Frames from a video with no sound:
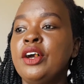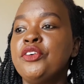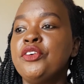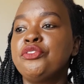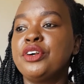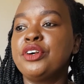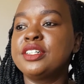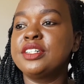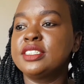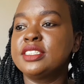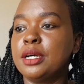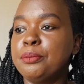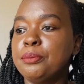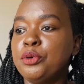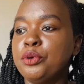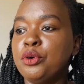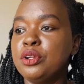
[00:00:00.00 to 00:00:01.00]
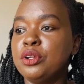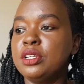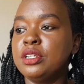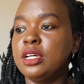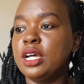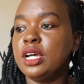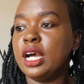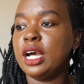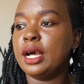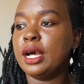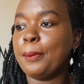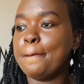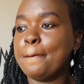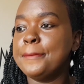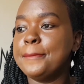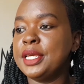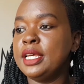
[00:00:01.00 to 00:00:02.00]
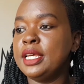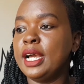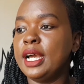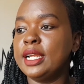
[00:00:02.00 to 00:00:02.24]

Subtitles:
For example, be